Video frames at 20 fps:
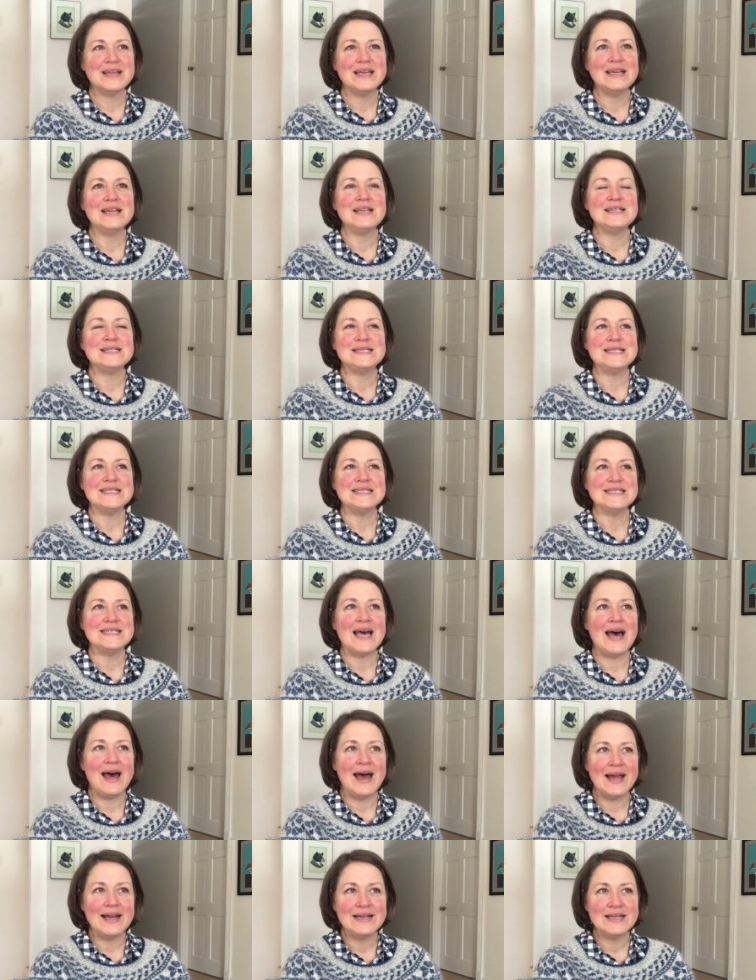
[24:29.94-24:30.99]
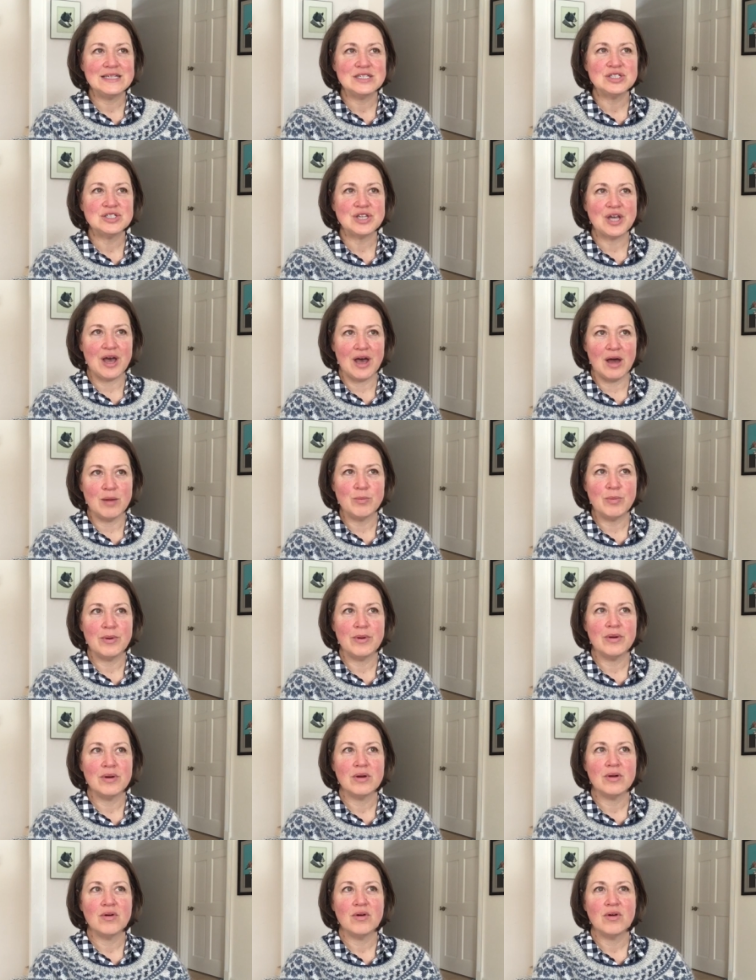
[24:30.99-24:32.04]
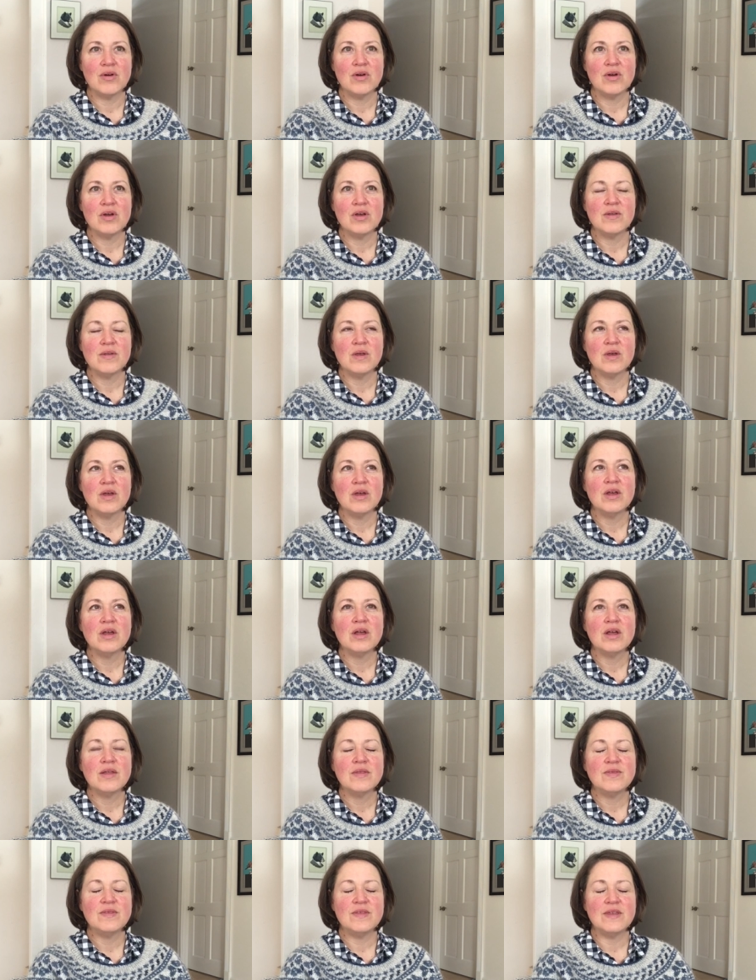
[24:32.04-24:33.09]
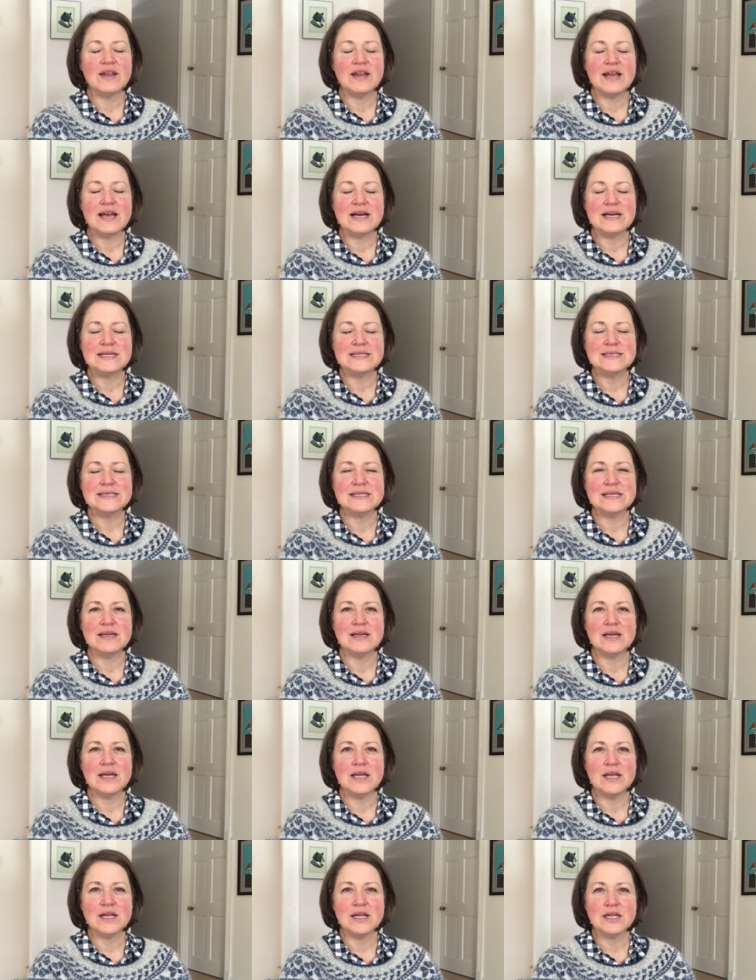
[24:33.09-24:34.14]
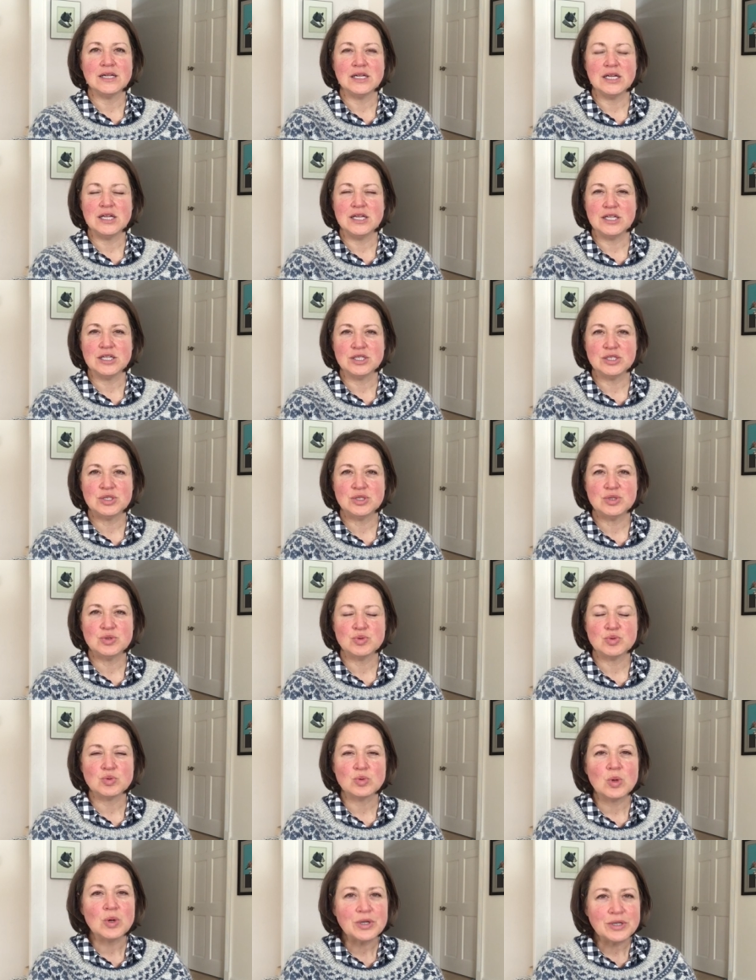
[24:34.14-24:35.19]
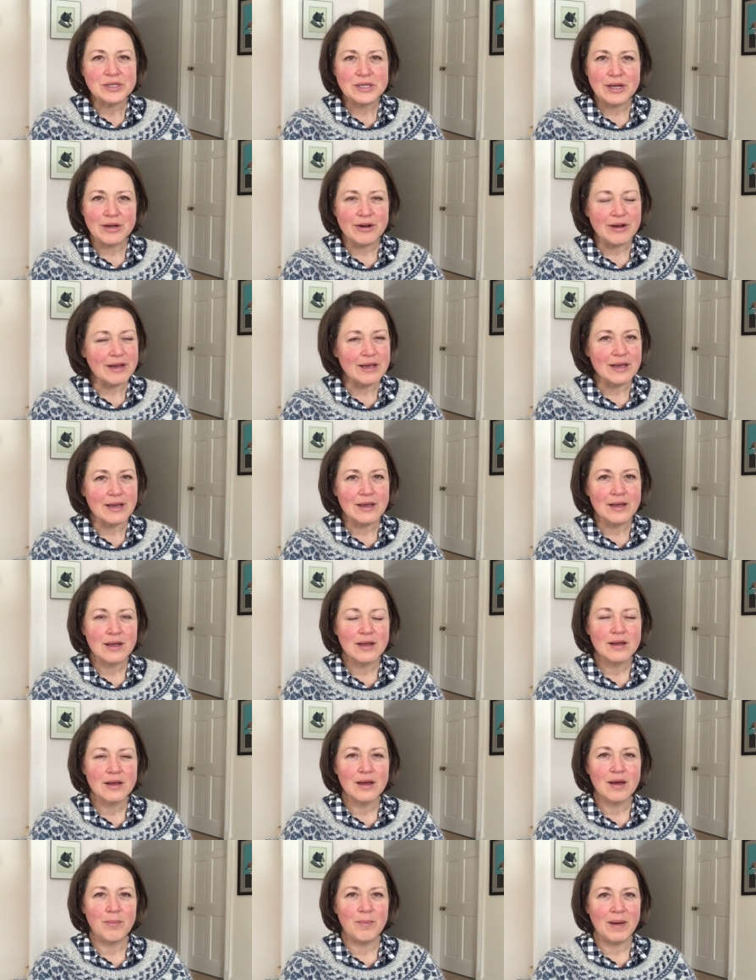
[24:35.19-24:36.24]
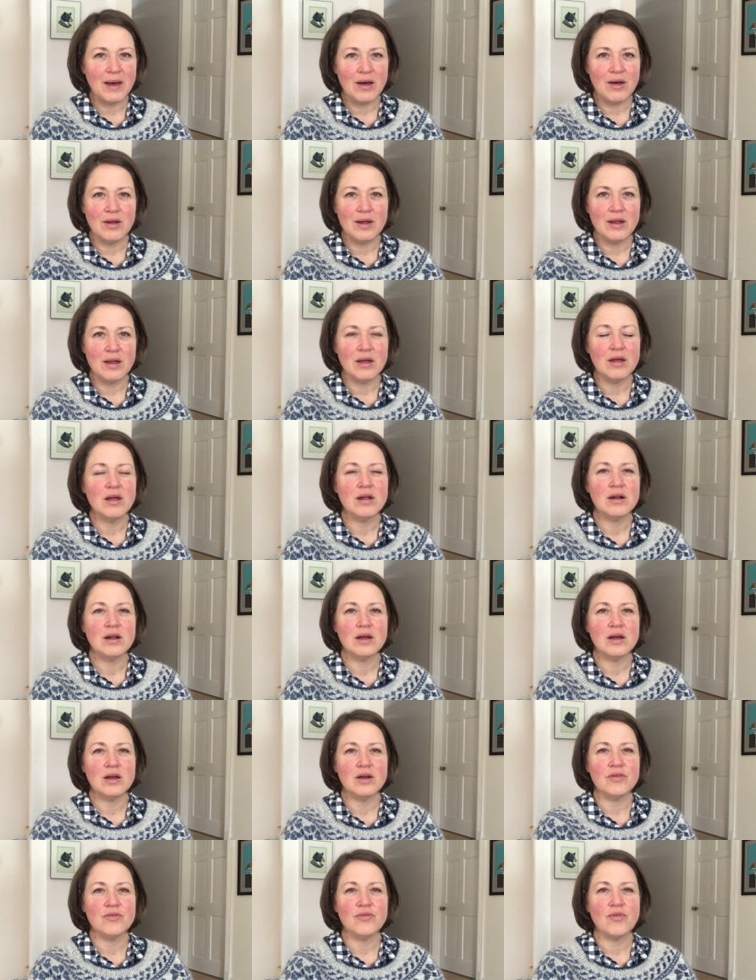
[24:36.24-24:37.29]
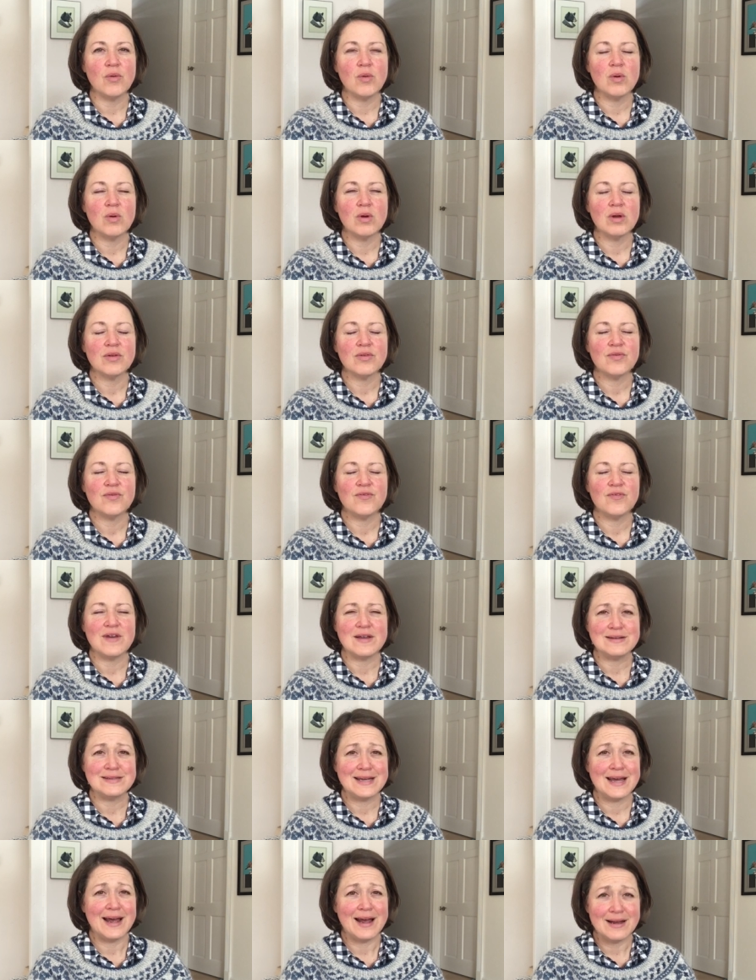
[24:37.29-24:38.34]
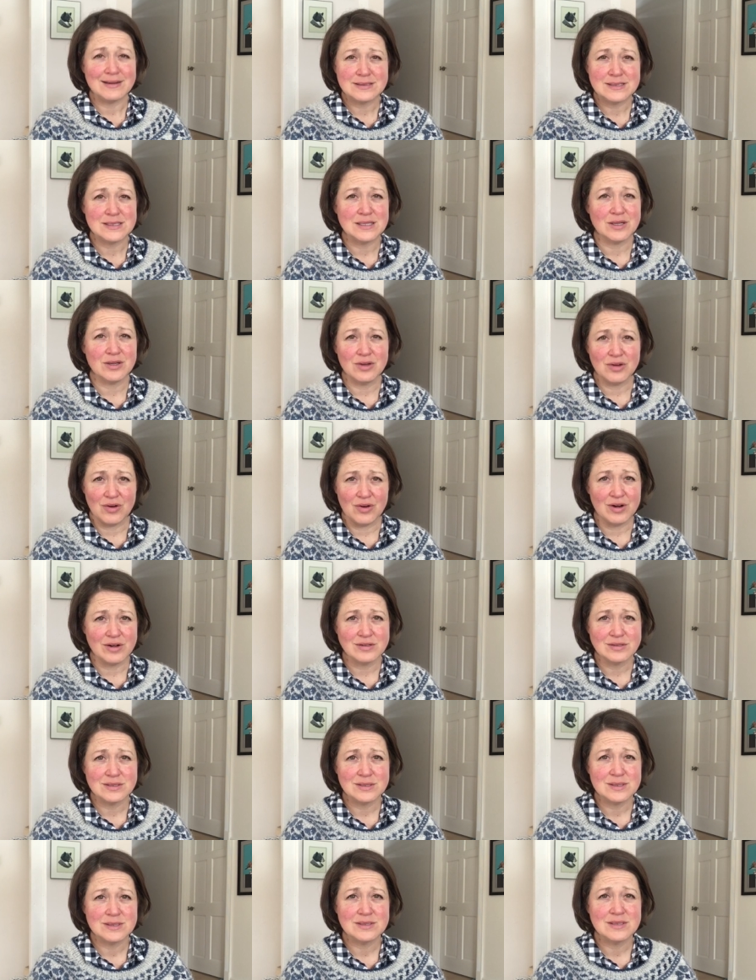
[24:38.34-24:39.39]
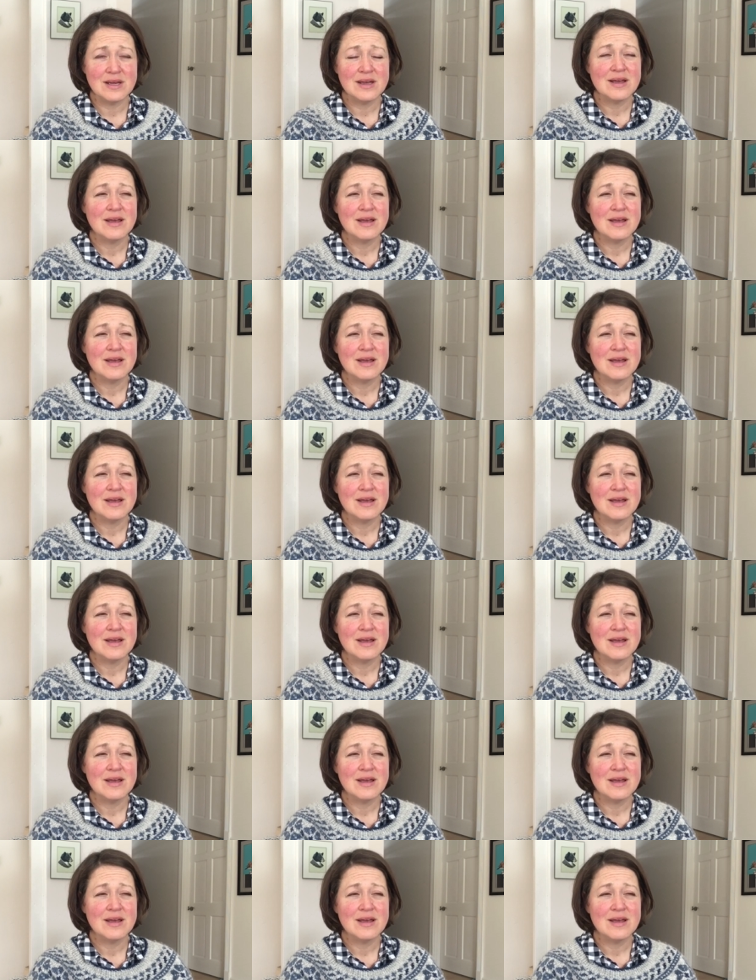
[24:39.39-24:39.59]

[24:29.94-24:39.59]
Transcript: It is a tiny shop that has an extraordinary amount of fantastic yarns.